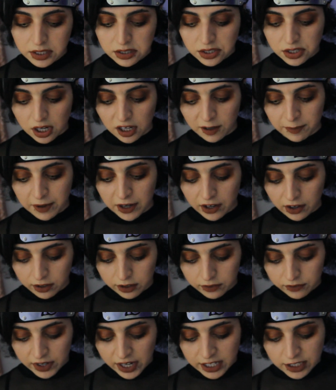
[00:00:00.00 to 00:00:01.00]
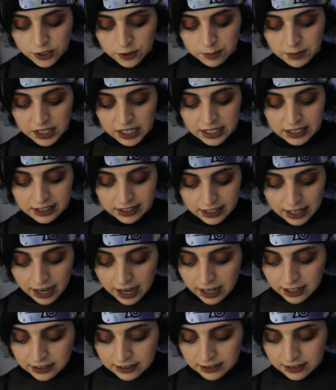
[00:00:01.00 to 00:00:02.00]
Talk about our arrangement,
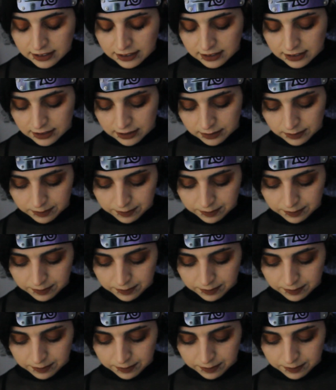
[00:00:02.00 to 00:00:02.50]
yes.